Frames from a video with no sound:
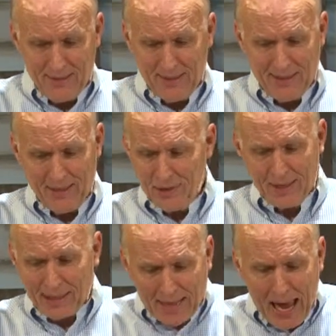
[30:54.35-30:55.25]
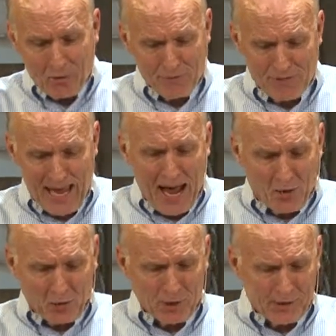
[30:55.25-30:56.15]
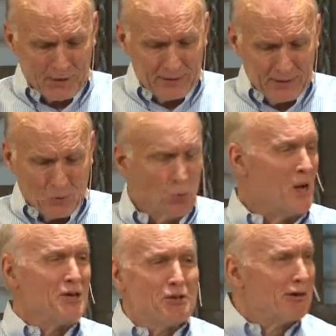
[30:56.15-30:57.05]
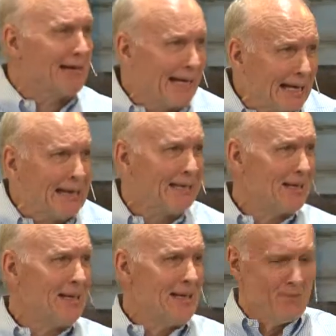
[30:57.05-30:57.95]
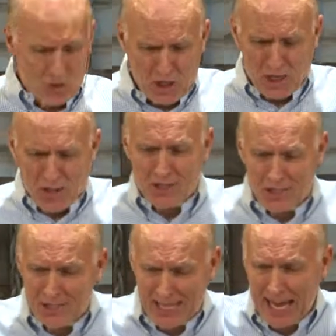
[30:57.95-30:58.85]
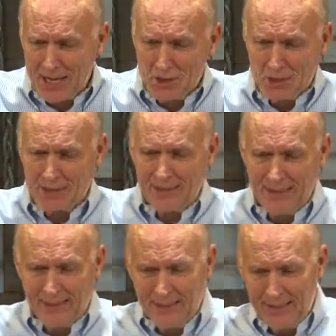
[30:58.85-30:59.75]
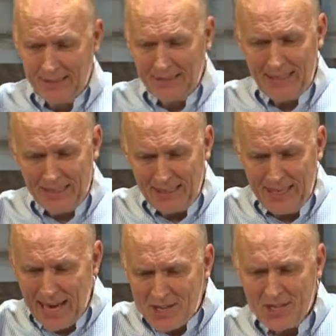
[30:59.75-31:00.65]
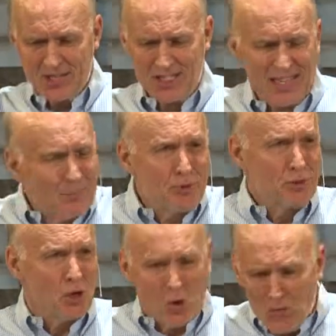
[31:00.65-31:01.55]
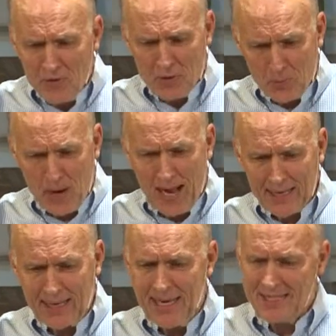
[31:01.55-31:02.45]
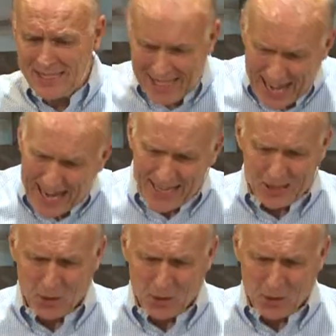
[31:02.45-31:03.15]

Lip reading: under a cloud of doubt, wondering if Jesus is the answer. He hasn't stumbled over the rock. He's staying at the